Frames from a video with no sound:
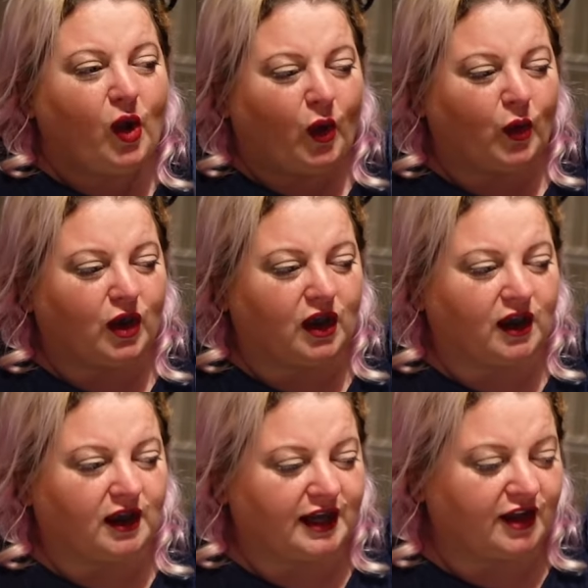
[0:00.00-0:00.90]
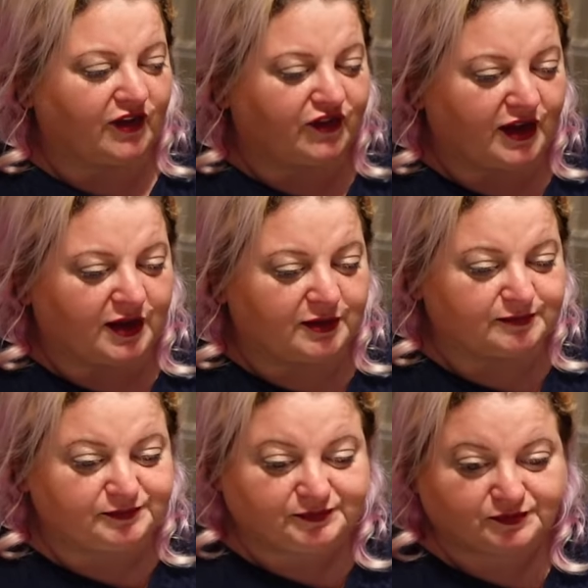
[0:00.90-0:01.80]
Or if
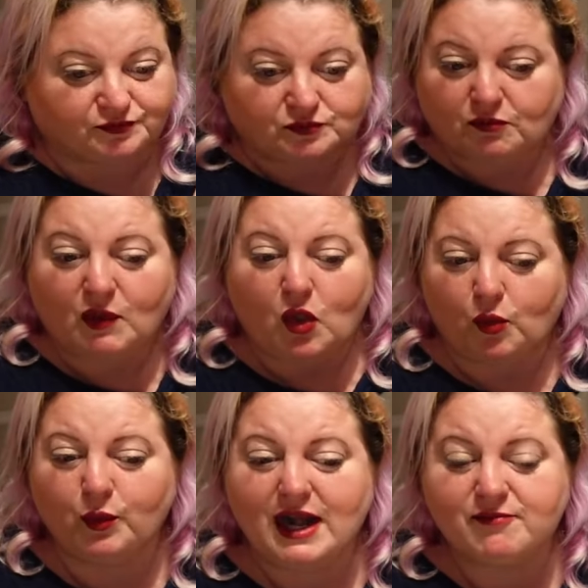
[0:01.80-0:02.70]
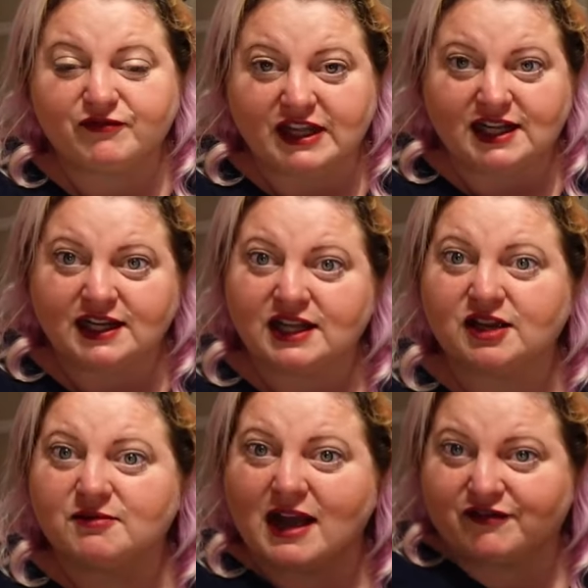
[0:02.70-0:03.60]
when I'm feeding
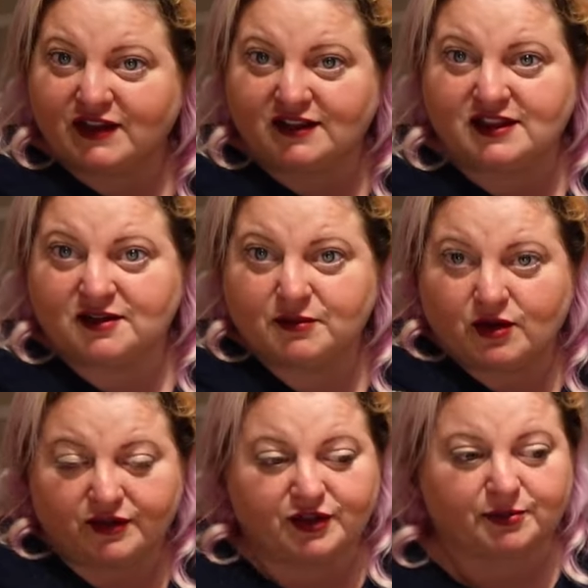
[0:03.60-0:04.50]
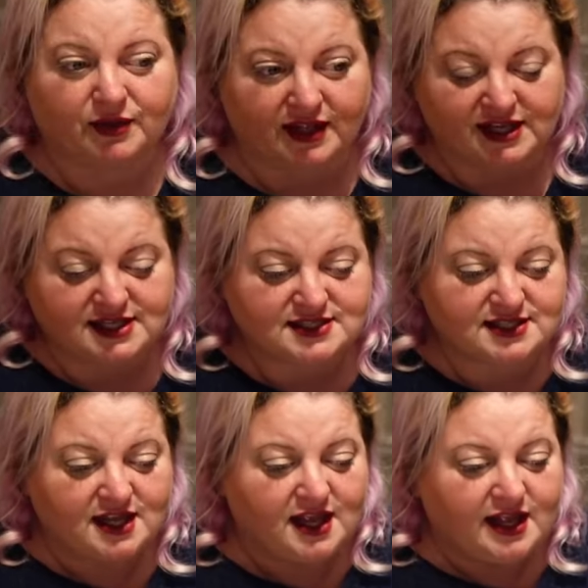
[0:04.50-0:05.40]
him, I feed them on their place.
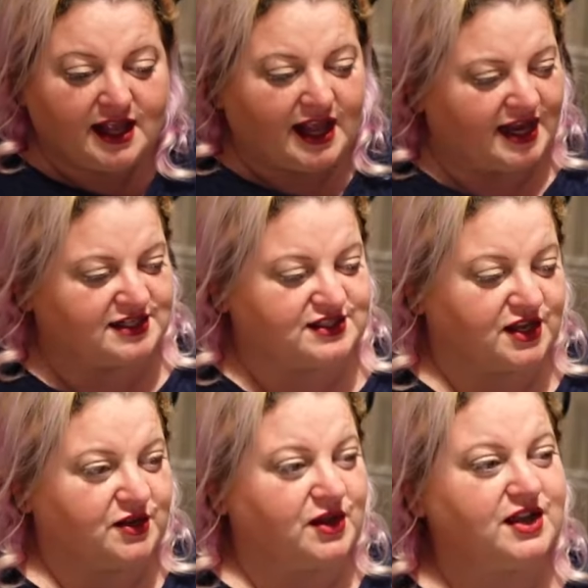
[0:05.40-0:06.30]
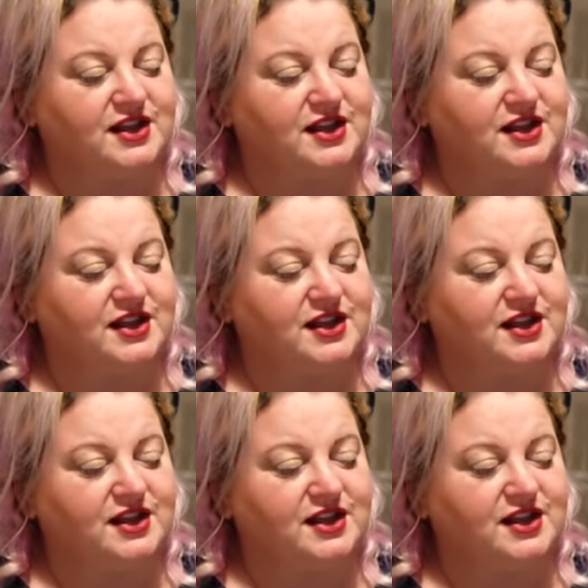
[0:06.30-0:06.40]
And so